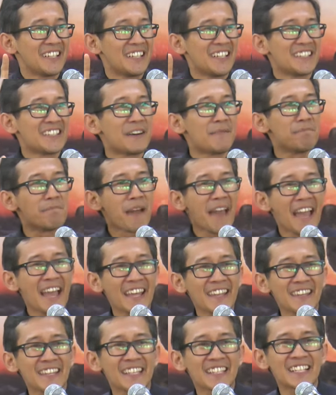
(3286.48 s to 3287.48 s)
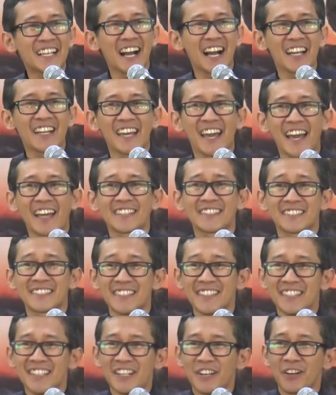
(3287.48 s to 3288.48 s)
The man that God has
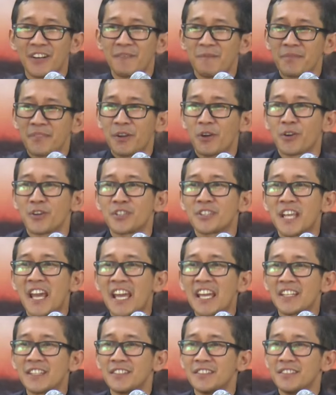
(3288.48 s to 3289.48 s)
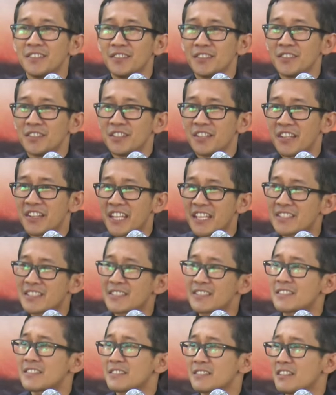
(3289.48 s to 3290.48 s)
ordained
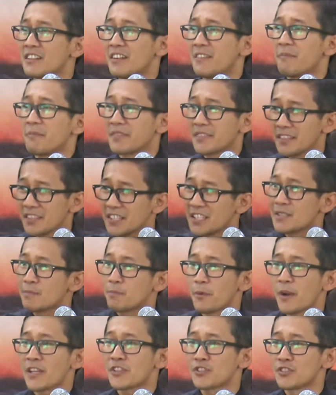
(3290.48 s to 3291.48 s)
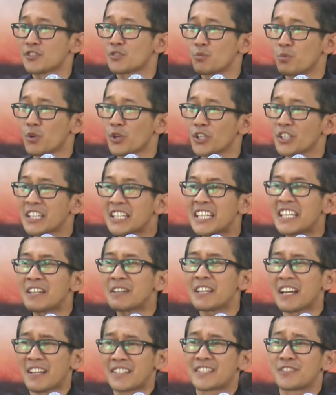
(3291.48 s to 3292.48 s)
this, this precious work,
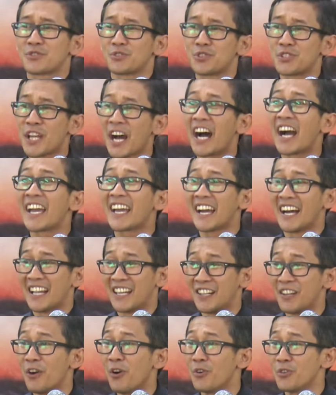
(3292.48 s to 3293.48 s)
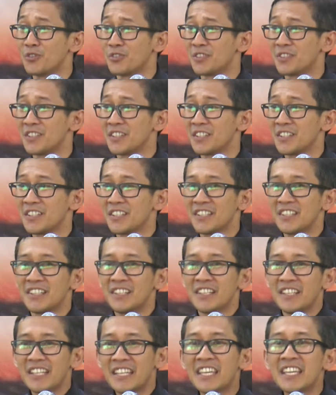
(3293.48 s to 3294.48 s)
he has to die alone.
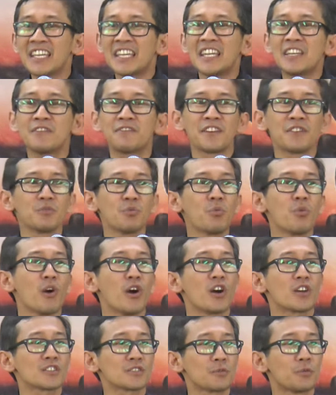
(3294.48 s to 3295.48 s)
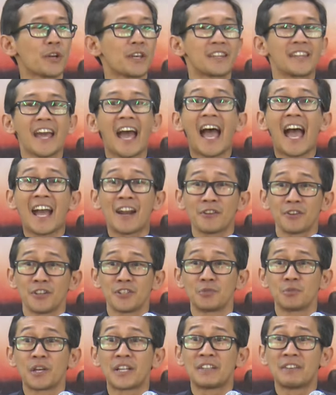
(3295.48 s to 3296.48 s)
He even walked with
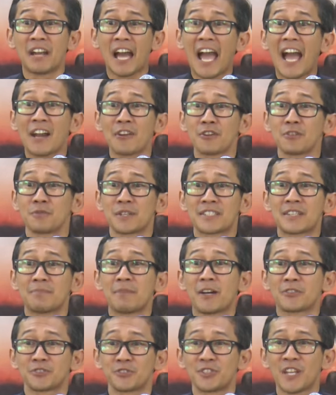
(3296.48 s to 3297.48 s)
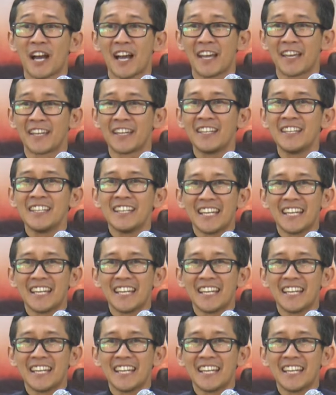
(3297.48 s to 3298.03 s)
Aaron when Aaron was about to die.